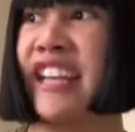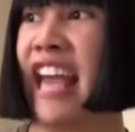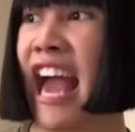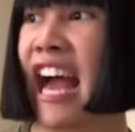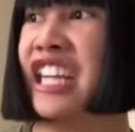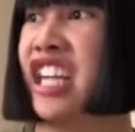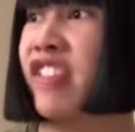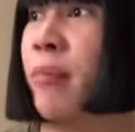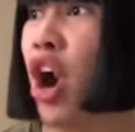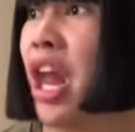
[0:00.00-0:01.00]
And yeah, I shoved
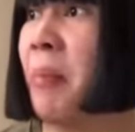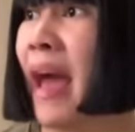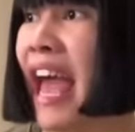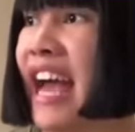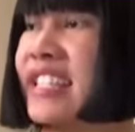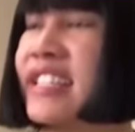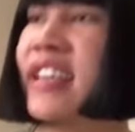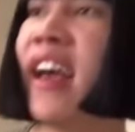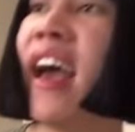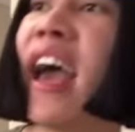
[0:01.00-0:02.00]
them all up my ass.
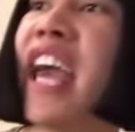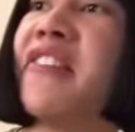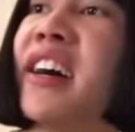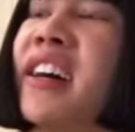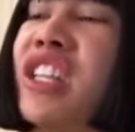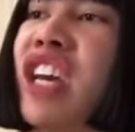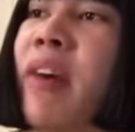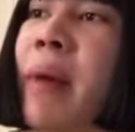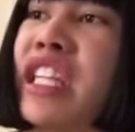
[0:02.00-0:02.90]
Ava, do you have a